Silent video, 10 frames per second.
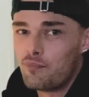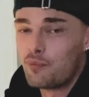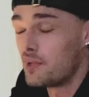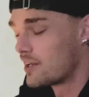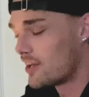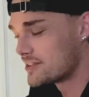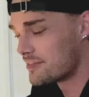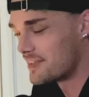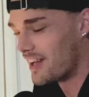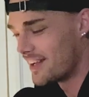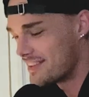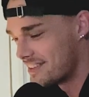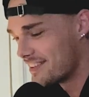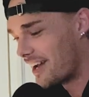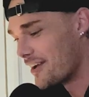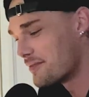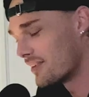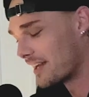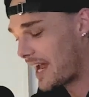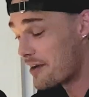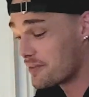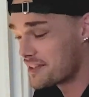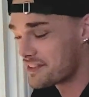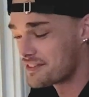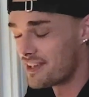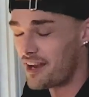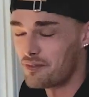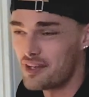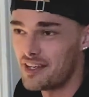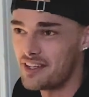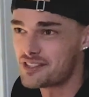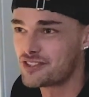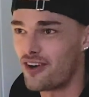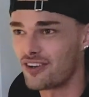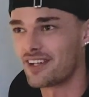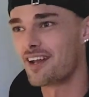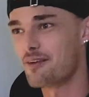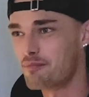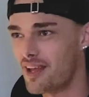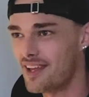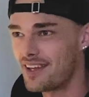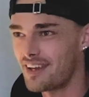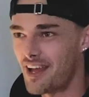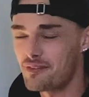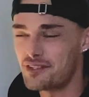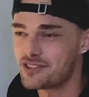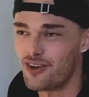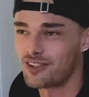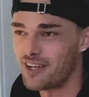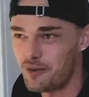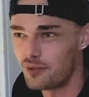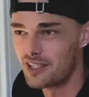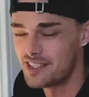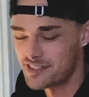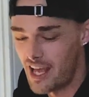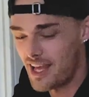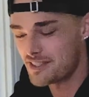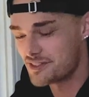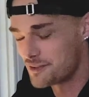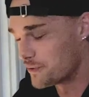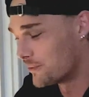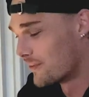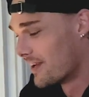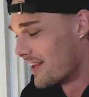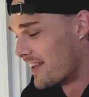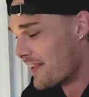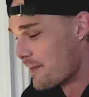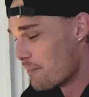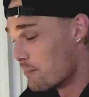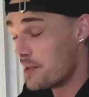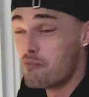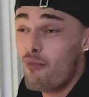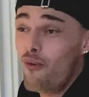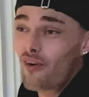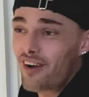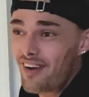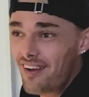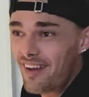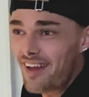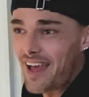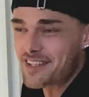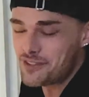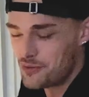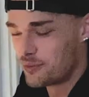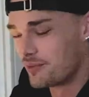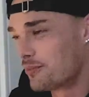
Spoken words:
because of that, I feel like every song that I make, every song that I release has to be more, has to